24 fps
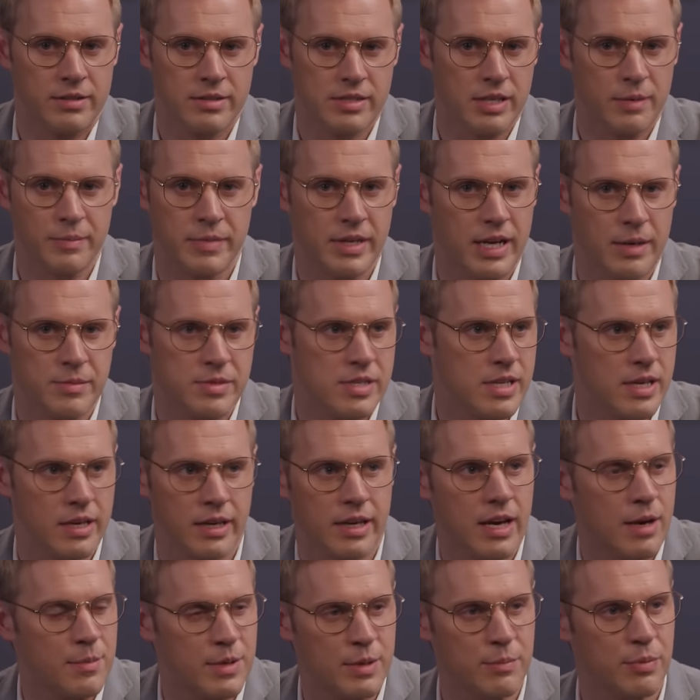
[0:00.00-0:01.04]
sometimes the
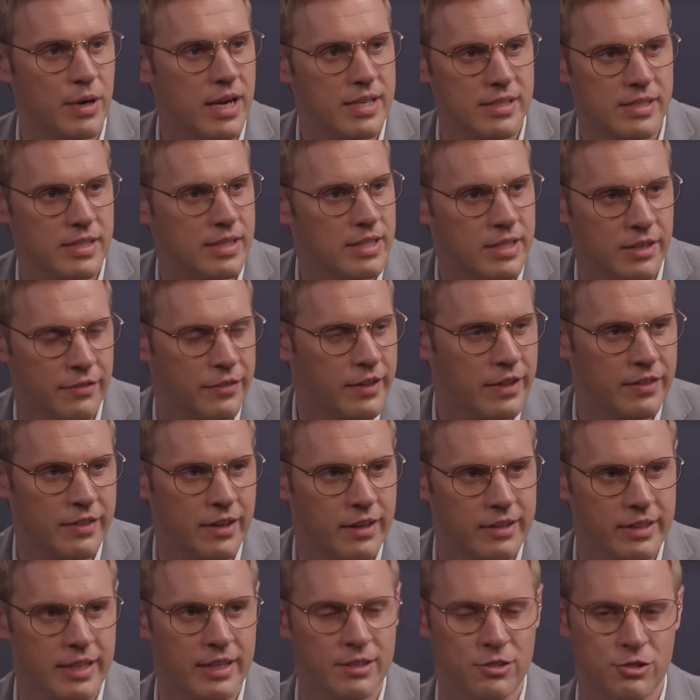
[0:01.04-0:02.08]
incumbent president if they
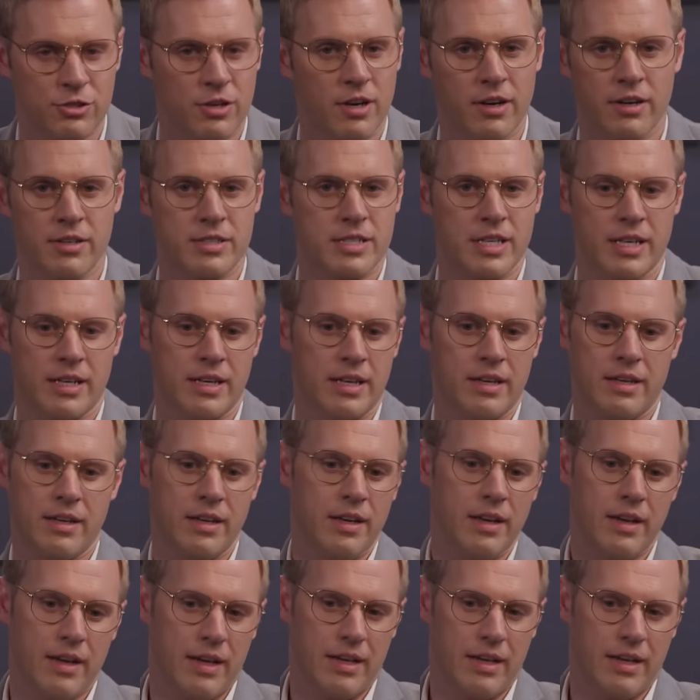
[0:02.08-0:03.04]
thought they had a stronger ticket.